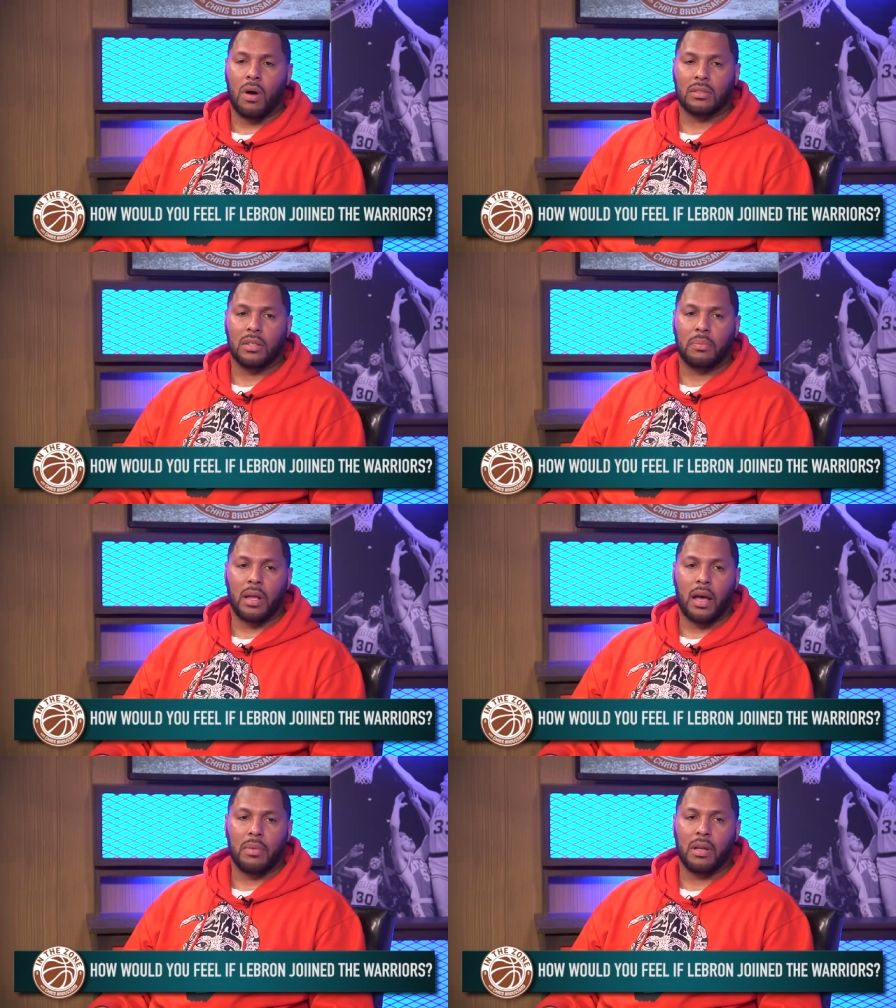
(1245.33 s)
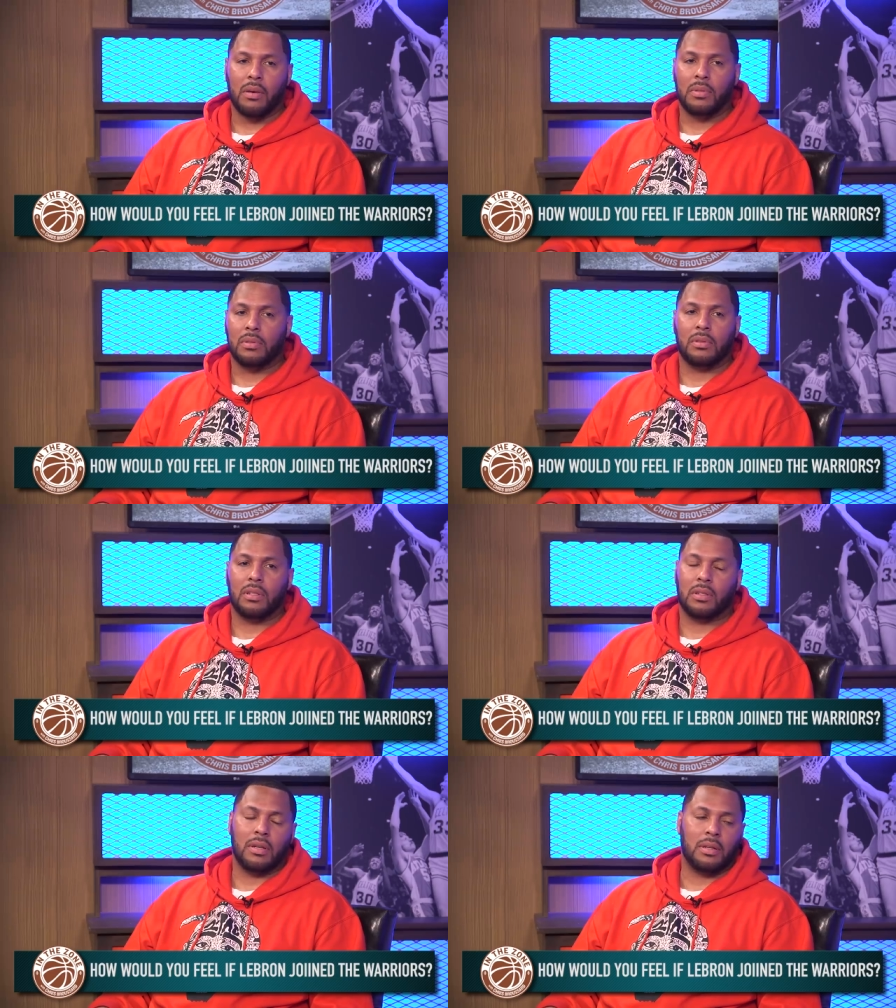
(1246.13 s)
watch them play. I mean, it would
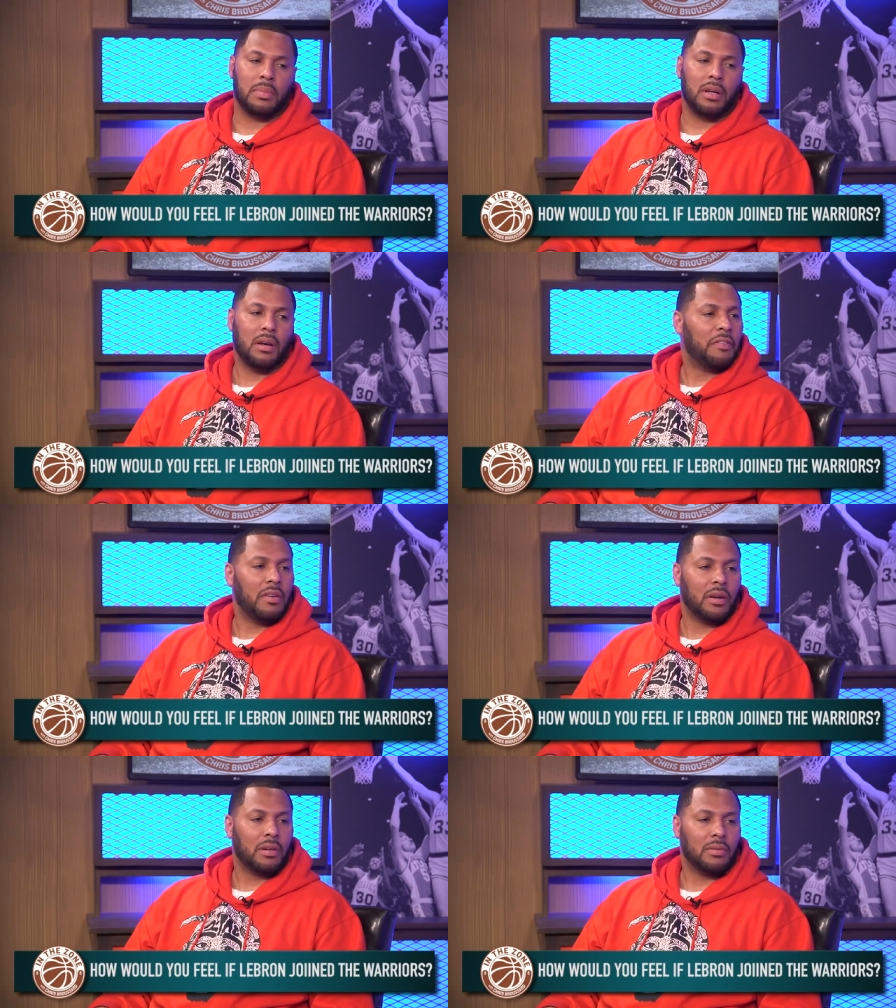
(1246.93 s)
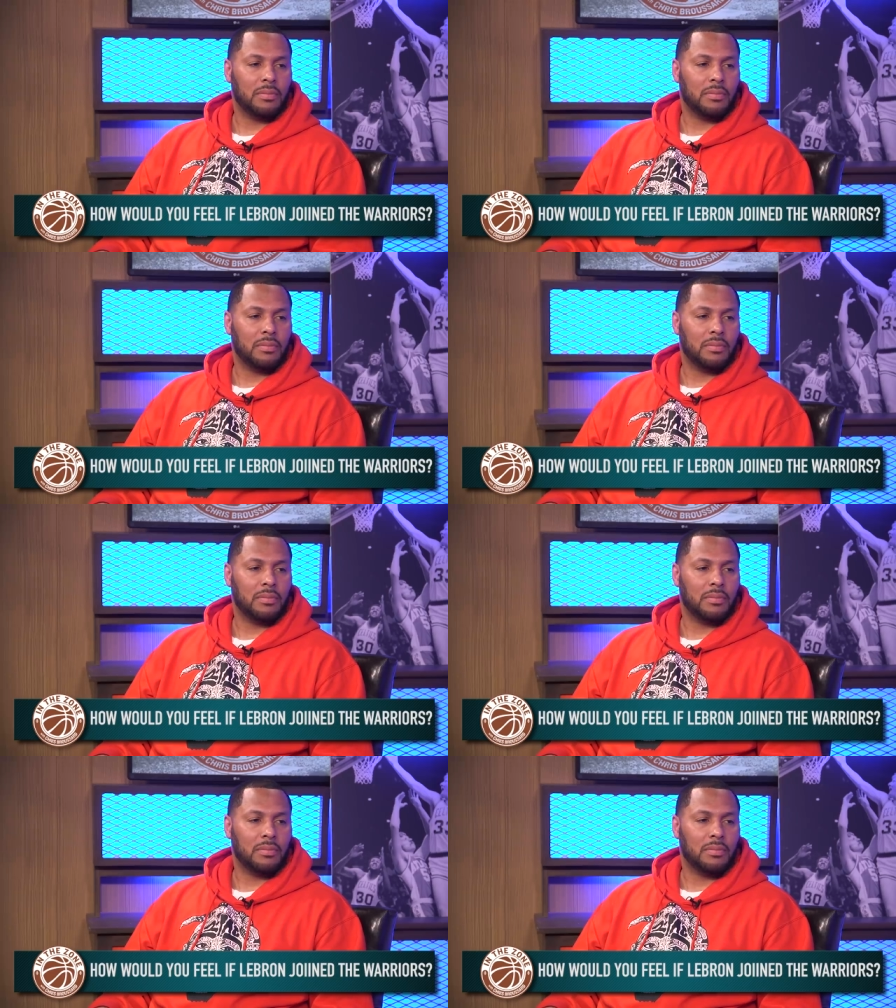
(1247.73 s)
it, would be unfair.